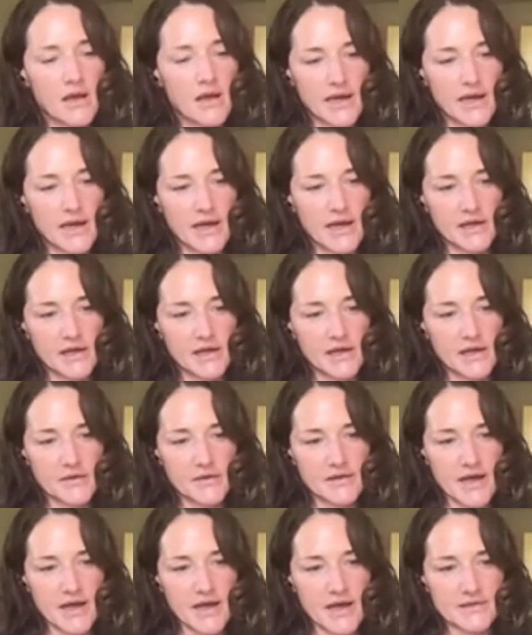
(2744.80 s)
uh, you know
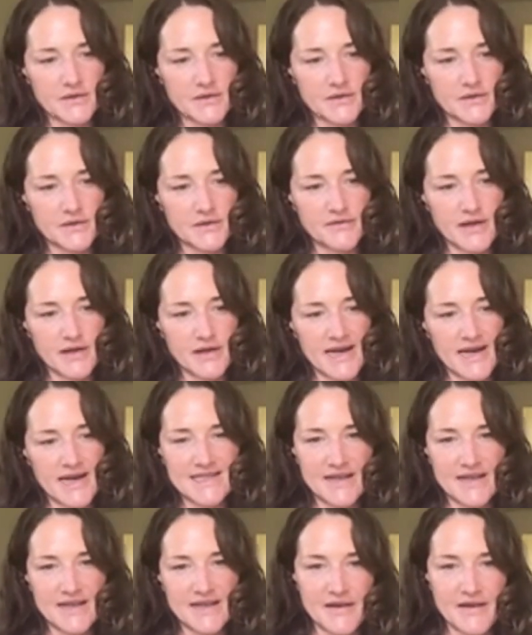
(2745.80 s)
a sort of a
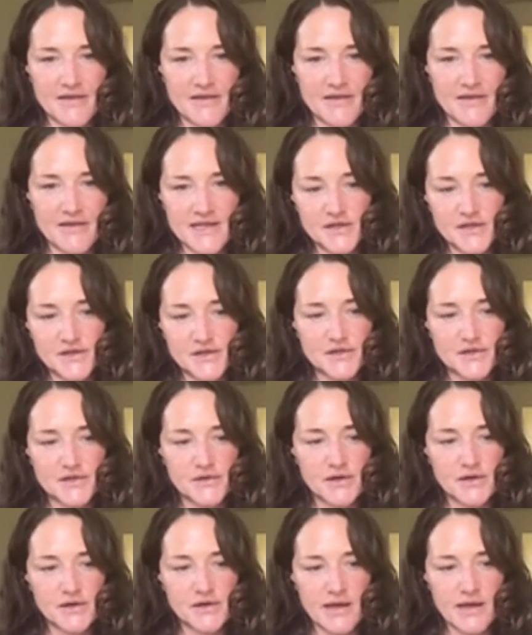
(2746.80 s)
laissez-faire attitude at all
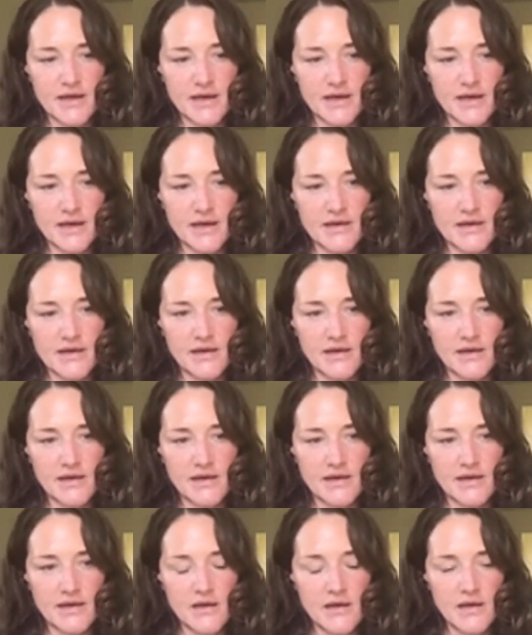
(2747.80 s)
i think i think
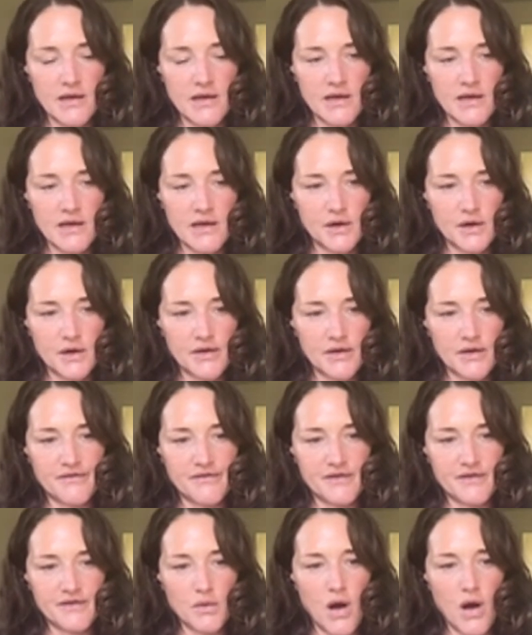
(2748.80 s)
you know
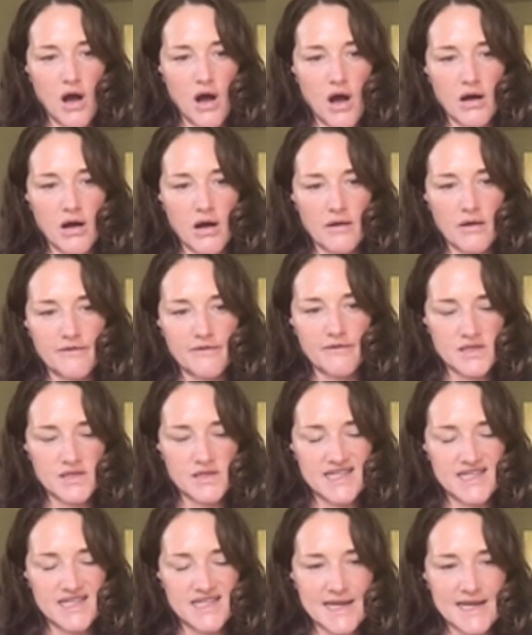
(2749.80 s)
if you are
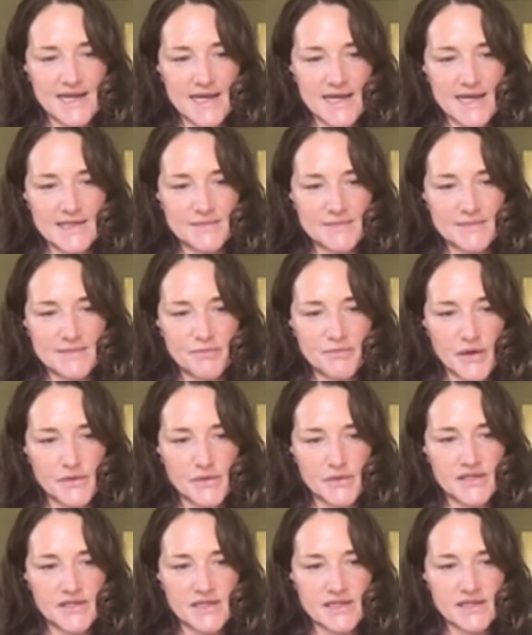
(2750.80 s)
14 days
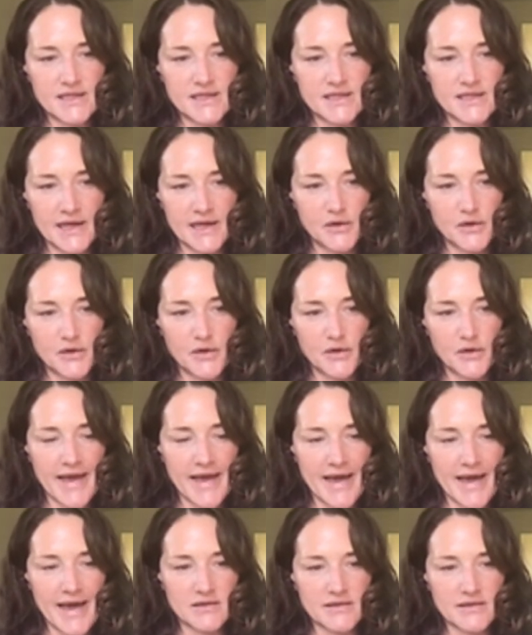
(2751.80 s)
post and you're going
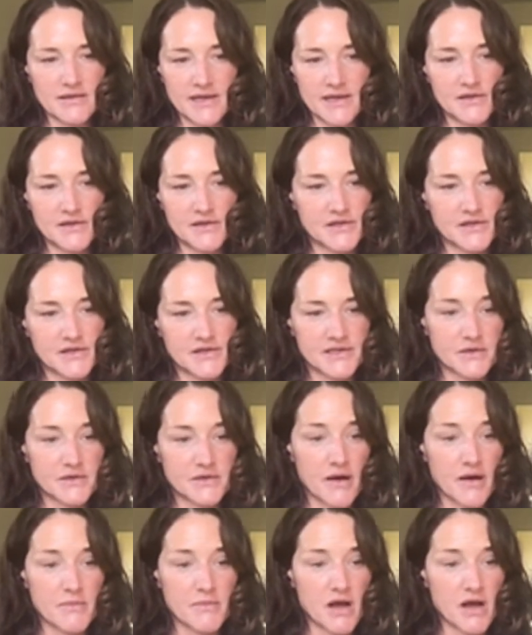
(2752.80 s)
out then you should still wear
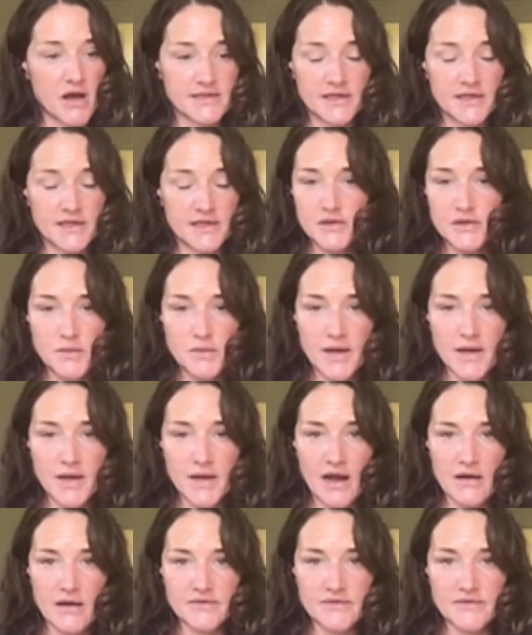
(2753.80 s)
a mask and you should wear
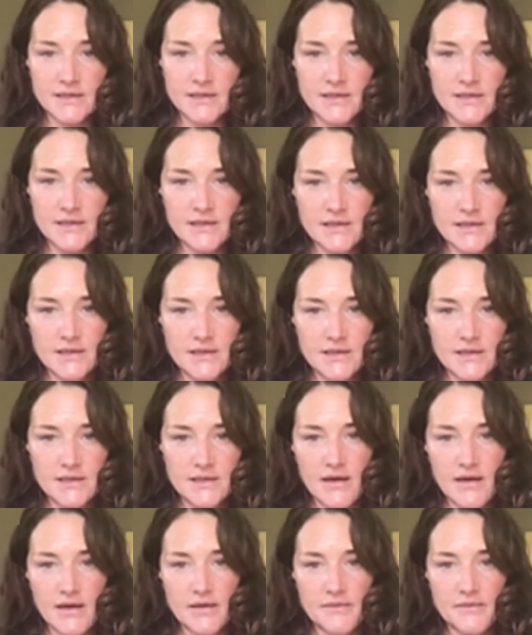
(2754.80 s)
gloves mm-hmm.
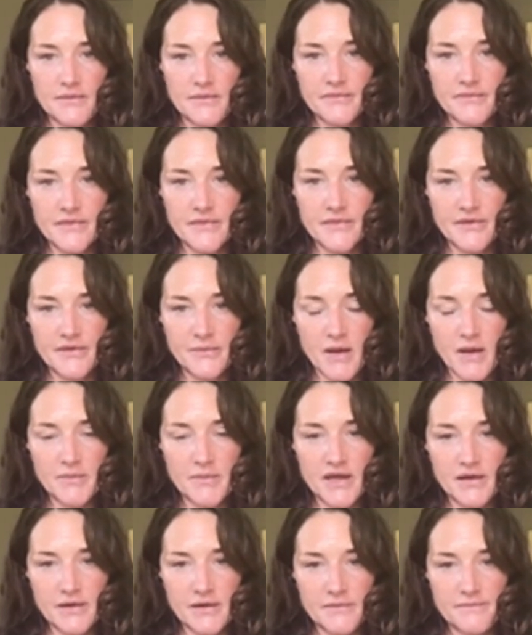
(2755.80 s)
um is my
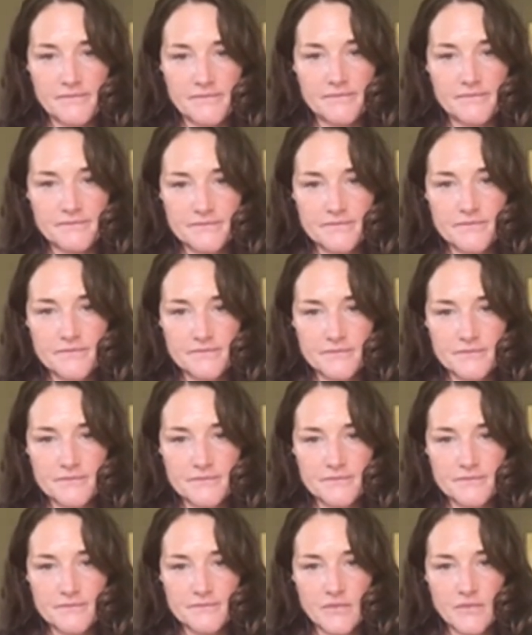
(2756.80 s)
opinion
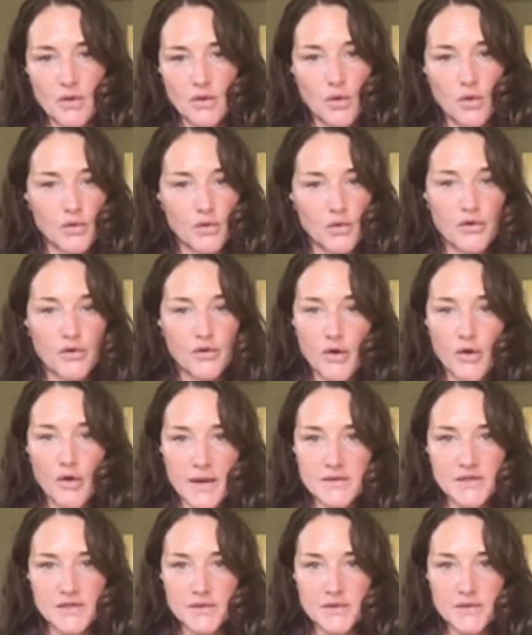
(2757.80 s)
or not and what about